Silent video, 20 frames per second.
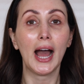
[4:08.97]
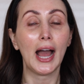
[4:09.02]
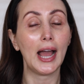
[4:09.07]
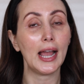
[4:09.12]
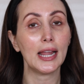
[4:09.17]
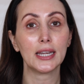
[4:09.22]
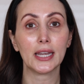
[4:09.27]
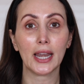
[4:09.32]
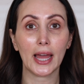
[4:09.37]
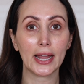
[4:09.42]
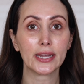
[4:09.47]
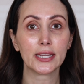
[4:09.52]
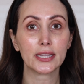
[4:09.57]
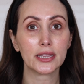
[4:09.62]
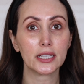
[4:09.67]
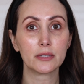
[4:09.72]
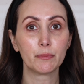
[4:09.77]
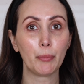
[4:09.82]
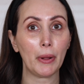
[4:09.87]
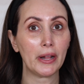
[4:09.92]
I like
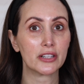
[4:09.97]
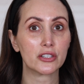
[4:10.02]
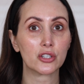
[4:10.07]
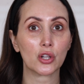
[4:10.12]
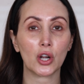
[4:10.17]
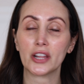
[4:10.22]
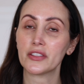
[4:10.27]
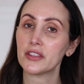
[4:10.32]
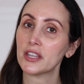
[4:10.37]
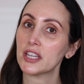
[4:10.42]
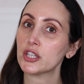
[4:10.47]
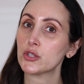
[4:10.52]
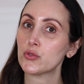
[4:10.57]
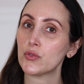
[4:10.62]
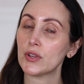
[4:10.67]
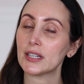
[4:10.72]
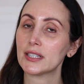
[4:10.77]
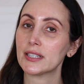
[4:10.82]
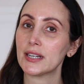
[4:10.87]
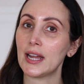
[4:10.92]
this pencil, I think it's
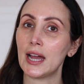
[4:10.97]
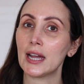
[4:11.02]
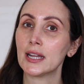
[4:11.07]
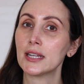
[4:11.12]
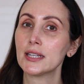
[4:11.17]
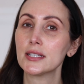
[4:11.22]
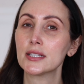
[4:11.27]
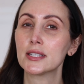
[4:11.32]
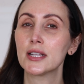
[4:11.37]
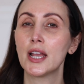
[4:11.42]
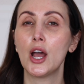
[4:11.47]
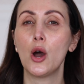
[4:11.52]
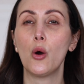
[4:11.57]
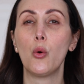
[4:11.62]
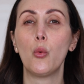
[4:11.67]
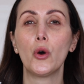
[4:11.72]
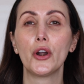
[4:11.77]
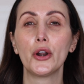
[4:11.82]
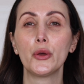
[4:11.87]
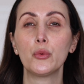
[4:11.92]
really nice.
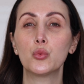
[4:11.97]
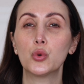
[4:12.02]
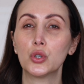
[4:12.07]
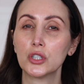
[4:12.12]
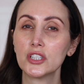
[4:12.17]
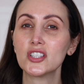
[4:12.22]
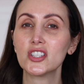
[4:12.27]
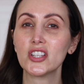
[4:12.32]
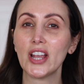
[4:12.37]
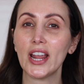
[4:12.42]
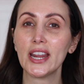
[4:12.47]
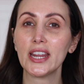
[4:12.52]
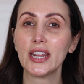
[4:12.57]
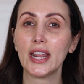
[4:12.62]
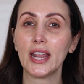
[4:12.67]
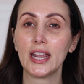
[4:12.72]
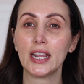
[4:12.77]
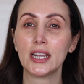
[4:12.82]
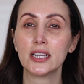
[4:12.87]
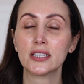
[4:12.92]
What I would
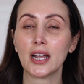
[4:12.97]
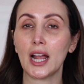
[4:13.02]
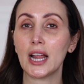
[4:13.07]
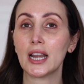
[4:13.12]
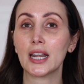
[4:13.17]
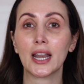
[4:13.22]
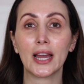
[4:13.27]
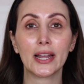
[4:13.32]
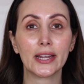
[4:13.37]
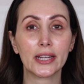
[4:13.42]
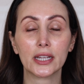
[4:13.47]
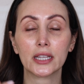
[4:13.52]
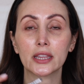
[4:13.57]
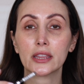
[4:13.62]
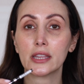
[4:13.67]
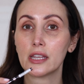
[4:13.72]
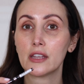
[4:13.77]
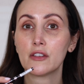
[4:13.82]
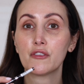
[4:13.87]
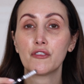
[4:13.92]
say is I like
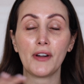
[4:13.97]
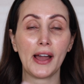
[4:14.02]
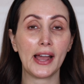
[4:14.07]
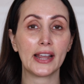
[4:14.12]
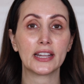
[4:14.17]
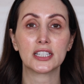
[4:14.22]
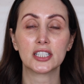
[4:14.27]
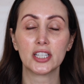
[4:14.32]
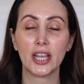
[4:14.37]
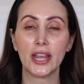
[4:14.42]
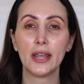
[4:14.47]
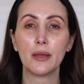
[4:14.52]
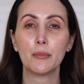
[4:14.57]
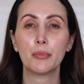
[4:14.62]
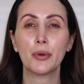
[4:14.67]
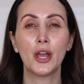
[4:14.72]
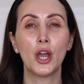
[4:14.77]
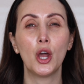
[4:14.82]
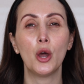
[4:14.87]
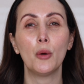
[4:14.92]
the fine
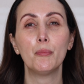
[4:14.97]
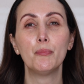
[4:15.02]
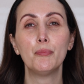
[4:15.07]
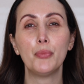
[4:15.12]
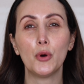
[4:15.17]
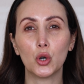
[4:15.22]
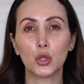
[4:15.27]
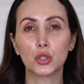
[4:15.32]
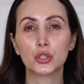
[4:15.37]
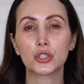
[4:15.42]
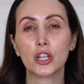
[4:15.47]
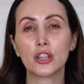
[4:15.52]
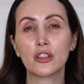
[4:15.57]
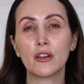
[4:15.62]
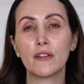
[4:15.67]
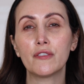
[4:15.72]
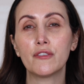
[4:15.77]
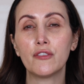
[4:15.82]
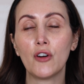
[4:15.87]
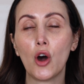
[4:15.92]
tip, but
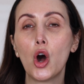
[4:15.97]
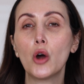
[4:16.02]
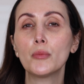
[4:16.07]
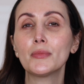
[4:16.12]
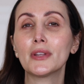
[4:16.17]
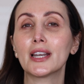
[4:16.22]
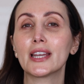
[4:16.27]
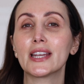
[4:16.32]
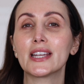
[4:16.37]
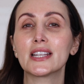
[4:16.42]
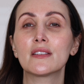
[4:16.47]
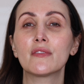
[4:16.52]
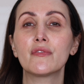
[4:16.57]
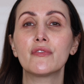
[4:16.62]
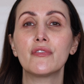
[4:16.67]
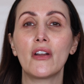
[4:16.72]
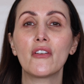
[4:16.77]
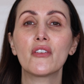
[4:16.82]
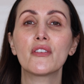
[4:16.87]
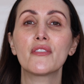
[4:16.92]
the formula is
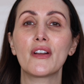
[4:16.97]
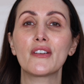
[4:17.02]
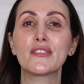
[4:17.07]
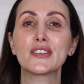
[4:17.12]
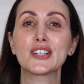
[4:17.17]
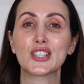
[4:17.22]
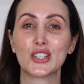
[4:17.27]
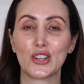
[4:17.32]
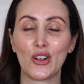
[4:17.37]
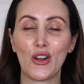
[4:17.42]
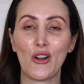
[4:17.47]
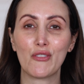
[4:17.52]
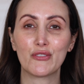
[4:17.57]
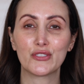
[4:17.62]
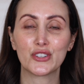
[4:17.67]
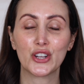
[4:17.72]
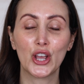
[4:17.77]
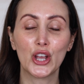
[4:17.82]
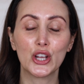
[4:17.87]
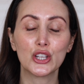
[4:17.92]
very, very
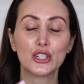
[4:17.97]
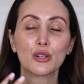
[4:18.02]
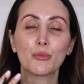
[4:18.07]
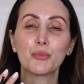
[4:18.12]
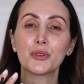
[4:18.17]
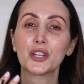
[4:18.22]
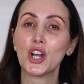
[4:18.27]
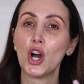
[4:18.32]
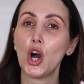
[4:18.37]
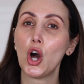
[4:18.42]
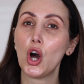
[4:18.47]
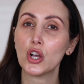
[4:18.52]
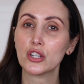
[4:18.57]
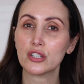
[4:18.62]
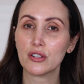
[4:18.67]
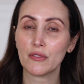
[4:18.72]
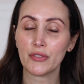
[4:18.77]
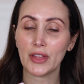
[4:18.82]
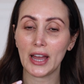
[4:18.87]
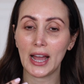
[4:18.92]
soft. So
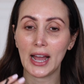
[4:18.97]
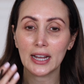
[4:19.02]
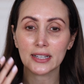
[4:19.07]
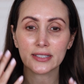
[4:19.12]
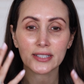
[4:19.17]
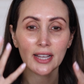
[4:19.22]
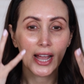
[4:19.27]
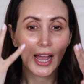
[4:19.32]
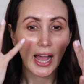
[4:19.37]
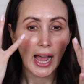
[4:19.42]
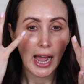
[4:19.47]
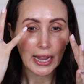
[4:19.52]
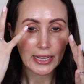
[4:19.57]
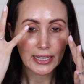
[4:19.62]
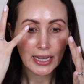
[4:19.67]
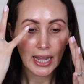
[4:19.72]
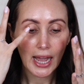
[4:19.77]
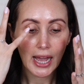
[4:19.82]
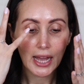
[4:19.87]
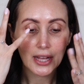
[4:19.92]
because of that, I
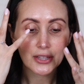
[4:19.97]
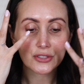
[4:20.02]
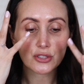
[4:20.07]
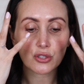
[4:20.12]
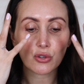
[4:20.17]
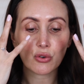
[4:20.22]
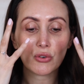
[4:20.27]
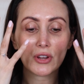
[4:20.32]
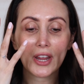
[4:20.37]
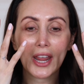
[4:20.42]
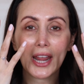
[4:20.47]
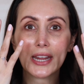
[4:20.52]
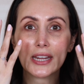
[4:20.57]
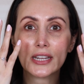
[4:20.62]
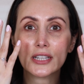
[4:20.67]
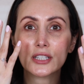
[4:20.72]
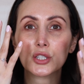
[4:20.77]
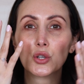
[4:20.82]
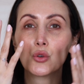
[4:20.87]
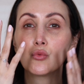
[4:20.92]
can't
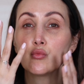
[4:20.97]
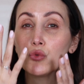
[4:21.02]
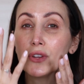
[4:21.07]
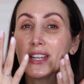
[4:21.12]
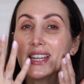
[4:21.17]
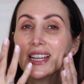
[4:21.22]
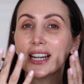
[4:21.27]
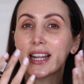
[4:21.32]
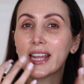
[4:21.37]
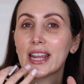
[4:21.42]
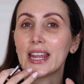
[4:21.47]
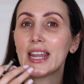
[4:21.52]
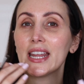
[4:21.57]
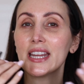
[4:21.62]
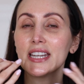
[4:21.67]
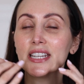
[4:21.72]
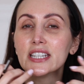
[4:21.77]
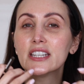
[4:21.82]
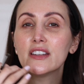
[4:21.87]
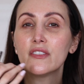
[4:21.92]
create really
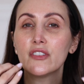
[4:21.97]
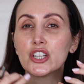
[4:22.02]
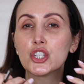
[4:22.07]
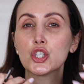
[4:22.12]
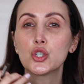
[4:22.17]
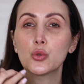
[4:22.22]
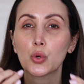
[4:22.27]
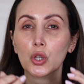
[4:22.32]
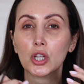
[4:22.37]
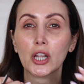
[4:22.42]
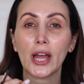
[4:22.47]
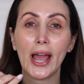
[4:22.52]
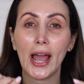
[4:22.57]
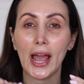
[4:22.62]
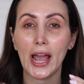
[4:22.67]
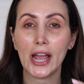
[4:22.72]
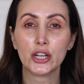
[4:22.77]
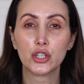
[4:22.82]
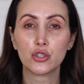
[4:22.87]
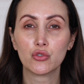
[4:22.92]
individual
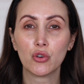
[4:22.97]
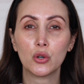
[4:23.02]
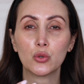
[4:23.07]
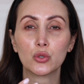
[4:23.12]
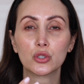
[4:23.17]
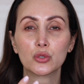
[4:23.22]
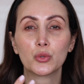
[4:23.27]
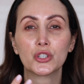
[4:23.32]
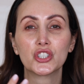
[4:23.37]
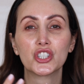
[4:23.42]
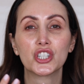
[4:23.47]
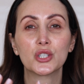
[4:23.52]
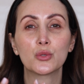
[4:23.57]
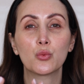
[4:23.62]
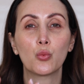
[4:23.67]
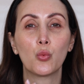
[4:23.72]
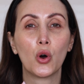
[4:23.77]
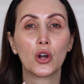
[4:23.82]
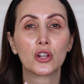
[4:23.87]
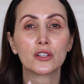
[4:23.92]
hair strokes, which is
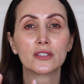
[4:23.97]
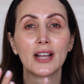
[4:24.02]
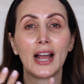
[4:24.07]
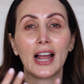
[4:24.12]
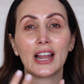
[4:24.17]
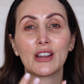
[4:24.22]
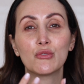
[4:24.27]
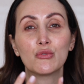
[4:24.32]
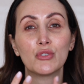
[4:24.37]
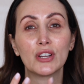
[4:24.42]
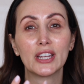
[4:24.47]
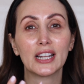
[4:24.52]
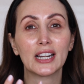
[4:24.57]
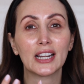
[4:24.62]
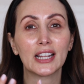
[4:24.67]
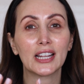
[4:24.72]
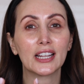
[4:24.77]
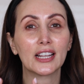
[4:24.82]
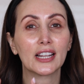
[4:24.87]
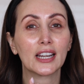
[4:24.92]
what I
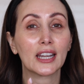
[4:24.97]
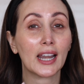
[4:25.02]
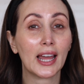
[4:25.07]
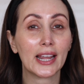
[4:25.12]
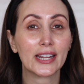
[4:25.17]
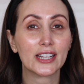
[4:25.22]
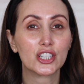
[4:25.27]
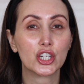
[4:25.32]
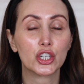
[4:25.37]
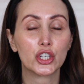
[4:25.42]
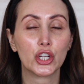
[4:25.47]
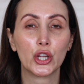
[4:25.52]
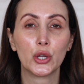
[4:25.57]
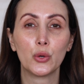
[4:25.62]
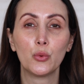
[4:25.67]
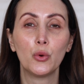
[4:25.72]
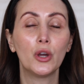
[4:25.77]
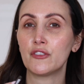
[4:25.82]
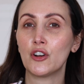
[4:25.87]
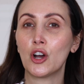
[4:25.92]
really like to
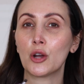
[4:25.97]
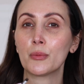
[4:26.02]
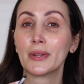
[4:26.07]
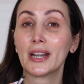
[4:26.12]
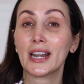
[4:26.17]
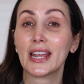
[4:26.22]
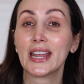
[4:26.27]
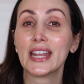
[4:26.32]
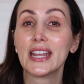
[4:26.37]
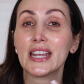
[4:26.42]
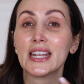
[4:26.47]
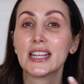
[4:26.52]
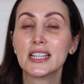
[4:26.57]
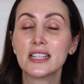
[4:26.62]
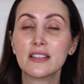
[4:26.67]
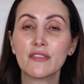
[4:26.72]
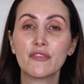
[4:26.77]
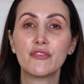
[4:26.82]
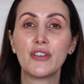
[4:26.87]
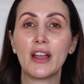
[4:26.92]
do. The formula
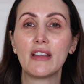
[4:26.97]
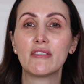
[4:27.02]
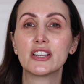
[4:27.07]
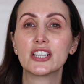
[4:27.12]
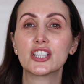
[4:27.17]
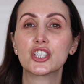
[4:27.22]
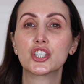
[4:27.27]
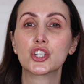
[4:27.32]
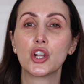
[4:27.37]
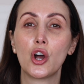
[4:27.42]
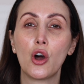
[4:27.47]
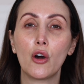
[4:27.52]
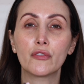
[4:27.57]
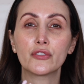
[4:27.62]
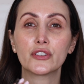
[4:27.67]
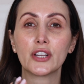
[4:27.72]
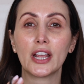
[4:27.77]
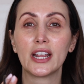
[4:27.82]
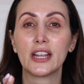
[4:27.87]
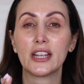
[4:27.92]
is very
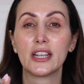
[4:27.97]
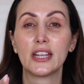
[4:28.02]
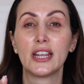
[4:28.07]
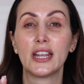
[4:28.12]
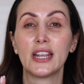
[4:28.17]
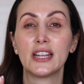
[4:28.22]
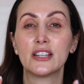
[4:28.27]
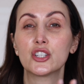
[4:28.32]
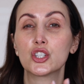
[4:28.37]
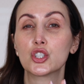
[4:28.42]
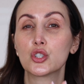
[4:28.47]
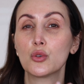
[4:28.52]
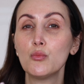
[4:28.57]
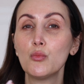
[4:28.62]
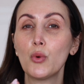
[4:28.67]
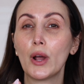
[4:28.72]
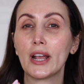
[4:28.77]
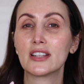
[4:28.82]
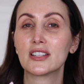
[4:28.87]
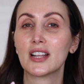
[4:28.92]
soft. In
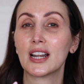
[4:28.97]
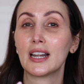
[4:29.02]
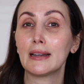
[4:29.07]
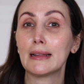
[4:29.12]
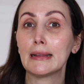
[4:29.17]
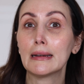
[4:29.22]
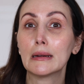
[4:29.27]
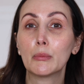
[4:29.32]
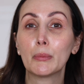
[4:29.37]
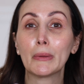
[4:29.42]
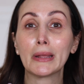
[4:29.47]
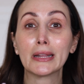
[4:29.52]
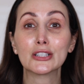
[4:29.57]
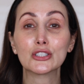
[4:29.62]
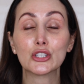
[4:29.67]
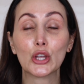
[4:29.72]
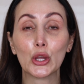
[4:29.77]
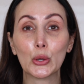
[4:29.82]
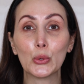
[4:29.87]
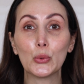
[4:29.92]
some ways a little bit
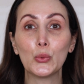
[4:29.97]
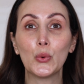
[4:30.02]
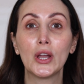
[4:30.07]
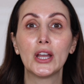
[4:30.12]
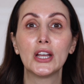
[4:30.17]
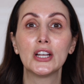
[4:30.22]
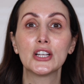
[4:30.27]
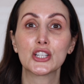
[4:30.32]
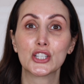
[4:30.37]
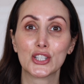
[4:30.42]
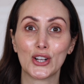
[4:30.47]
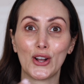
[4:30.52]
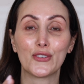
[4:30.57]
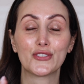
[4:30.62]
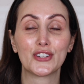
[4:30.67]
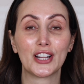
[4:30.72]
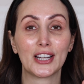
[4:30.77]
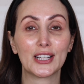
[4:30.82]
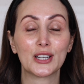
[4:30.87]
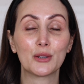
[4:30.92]
too
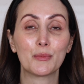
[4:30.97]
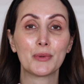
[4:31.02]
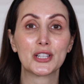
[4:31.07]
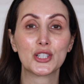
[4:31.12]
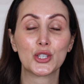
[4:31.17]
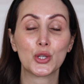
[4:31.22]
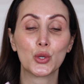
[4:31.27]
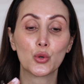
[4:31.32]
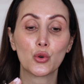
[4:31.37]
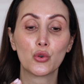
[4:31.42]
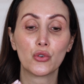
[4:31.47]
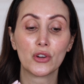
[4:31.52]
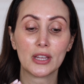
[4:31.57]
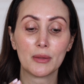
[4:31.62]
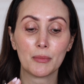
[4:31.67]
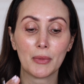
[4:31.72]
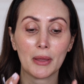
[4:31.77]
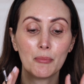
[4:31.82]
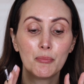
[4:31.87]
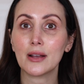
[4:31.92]
soft, a little bit too
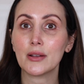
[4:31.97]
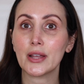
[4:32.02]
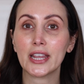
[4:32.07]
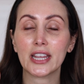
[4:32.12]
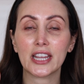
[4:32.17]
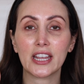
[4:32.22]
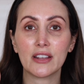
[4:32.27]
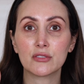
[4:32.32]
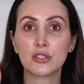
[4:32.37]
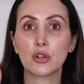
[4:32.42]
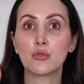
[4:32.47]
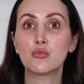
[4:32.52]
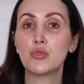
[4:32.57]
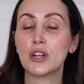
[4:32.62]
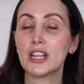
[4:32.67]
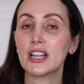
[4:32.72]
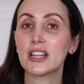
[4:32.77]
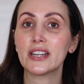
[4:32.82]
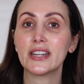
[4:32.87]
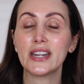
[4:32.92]
creamy. It gives a
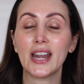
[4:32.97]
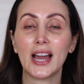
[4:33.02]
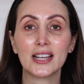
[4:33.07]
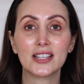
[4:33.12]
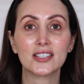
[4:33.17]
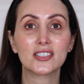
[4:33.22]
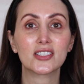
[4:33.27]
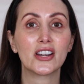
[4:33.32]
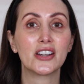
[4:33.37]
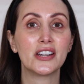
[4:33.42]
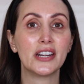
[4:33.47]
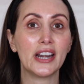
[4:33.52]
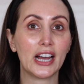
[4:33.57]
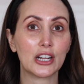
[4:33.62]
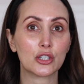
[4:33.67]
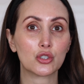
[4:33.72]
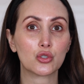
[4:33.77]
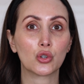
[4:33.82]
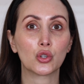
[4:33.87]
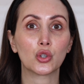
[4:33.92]
really nice
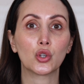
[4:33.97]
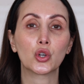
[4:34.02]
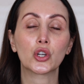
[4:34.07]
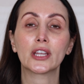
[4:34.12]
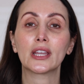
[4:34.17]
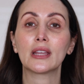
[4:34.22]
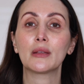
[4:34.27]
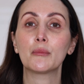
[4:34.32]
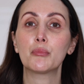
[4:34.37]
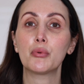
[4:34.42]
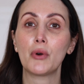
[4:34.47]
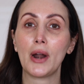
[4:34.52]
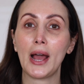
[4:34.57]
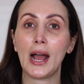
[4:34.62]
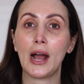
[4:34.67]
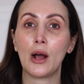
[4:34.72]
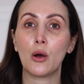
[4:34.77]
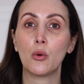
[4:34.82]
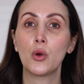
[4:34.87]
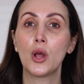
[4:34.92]
natural looking
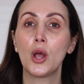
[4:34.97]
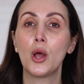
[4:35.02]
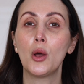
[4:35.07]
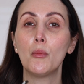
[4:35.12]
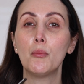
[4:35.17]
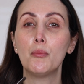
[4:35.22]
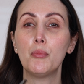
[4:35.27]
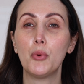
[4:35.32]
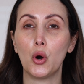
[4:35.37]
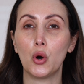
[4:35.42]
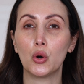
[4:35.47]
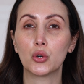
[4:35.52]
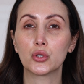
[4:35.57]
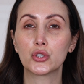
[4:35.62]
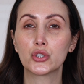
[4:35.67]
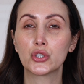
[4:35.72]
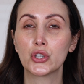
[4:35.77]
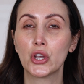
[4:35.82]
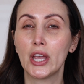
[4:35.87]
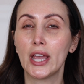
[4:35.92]
brow,
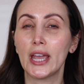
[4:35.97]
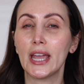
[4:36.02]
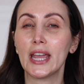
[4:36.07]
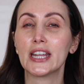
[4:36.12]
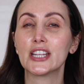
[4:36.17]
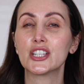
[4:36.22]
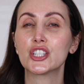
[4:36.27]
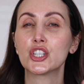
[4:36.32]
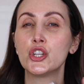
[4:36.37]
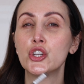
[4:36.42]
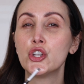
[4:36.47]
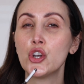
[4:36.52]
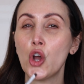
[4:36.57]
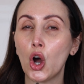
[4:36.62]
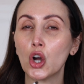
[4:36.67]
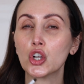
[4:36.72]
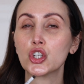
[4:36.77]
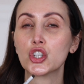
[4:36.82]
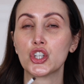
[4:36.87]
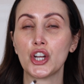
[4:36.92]
but it's
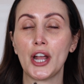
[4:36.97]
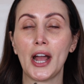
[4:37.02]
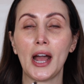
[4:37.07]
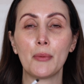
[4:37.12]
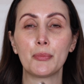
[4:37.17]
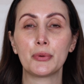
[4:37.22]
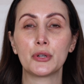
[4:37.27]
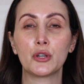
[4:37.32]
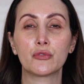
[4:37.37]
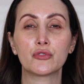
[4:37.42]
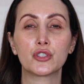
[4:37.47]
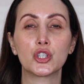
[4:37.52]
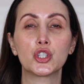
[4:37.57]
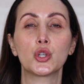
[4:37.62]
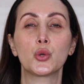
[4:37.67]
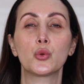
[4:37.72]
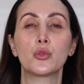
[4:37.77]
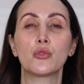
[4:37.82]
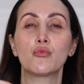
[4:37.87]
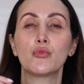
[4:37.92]
not sharp enough to
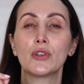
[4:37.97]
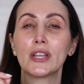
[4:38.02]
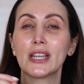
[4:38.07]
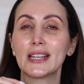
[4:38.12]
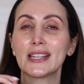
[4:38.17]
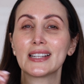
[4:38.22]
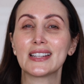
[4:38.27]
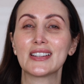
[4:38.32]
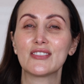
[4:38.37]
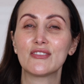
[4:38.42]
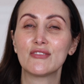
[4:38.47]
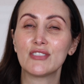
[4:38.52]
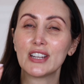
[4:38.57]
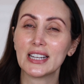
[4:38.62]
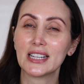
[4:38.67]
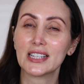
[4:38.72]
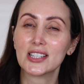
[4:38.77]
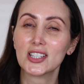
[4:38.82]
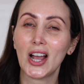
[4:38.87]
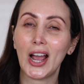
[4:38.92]
do the really,
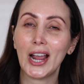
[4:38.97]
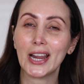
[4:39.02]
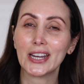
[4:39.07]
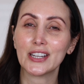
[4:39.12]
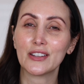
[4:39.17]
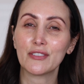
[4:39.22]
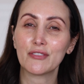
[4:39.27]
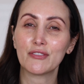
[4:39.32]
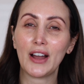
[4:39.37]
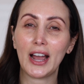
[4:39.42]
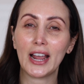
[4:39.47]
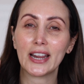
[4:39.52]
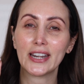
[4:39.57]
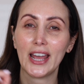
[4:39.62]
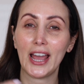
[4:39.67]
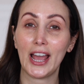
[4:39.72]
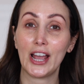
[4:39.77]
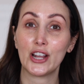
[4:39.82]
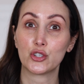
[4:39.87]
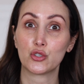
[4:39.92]
really tiny fine
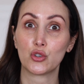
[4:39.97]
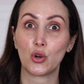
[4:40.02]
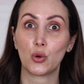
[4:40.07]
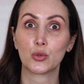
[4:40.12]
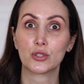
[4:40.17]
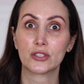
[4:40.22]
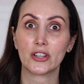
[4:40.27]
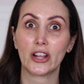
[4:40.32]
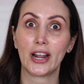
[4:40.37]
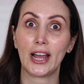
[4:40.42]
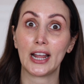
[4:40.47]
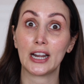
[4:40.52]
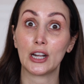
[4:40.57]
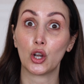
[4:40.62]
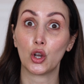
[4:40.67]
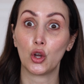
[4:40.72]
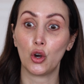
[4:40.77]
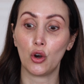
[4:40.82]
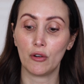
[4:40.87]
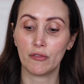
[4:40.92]
hair strokes that I
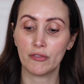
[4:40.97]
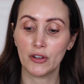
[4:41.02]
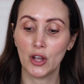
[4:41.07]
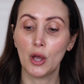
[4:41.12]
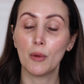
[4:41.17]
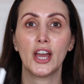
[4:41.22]
love.